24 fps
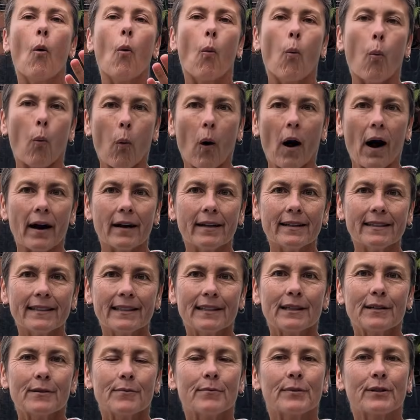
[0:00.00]
Why?
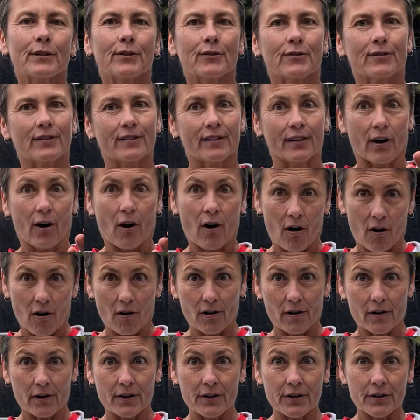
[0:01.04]
Because the
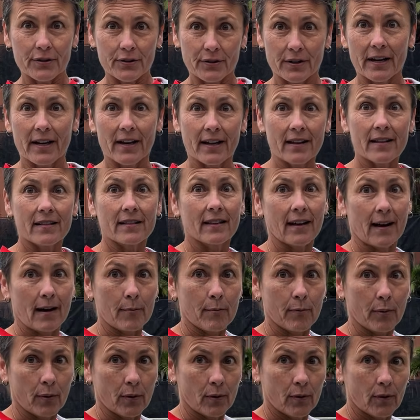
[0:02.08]
harder you hit
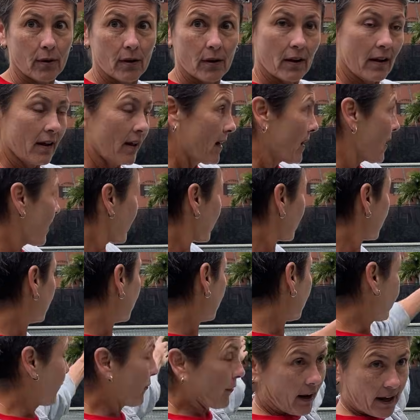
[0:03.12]
that ball,
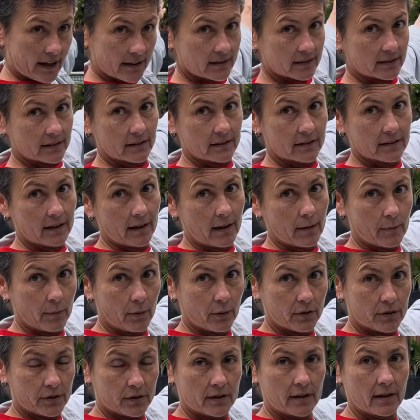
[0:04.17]
the faster that
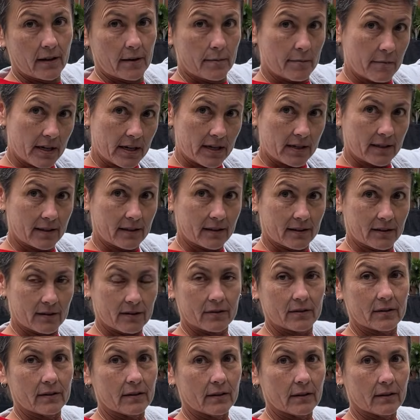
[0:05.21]
ball is gonna make it
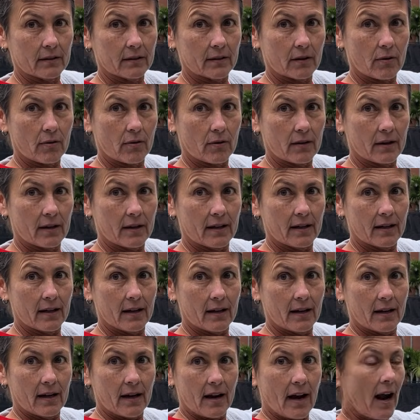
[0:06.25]
to the other court,
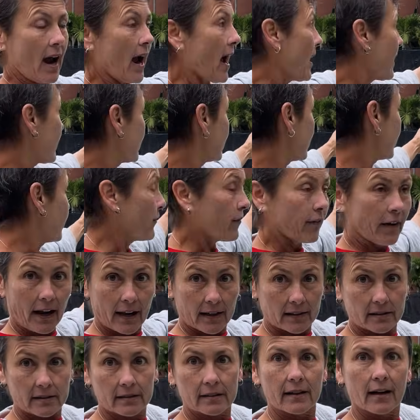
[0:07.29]
and the
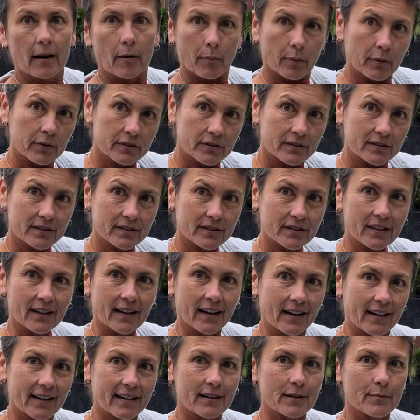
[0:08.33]
faster that person is
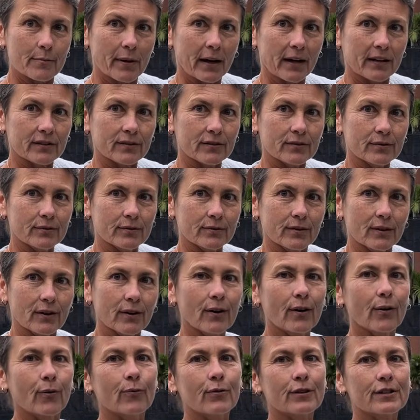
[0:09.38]
gonna hit it back to you,
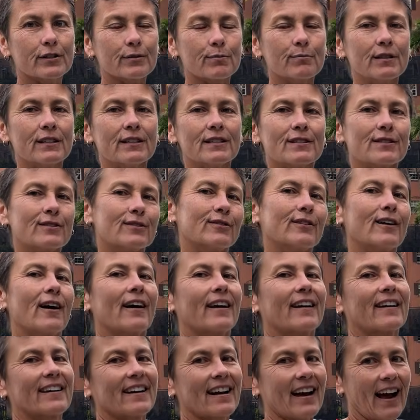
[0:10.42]
which means you're not
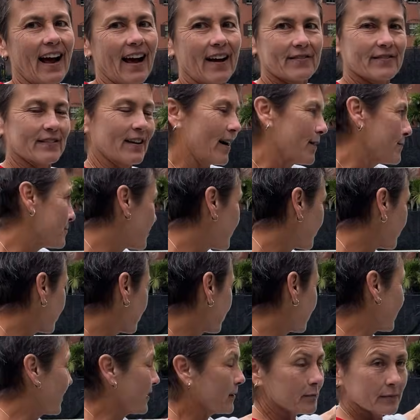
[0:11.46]
gonna have that much
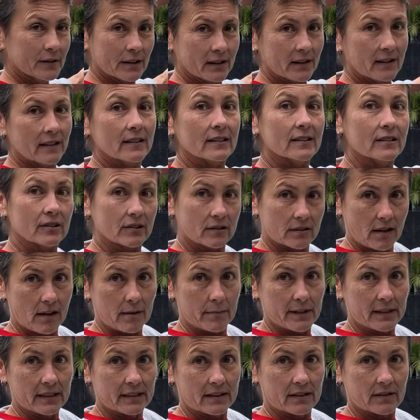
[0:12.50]
time to come
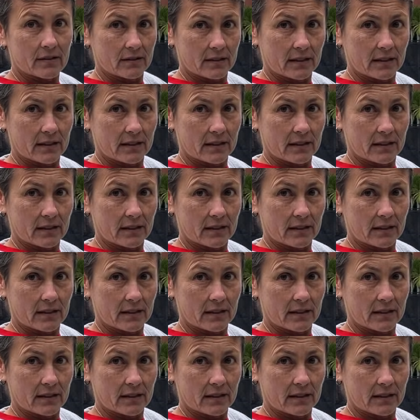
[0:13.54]
into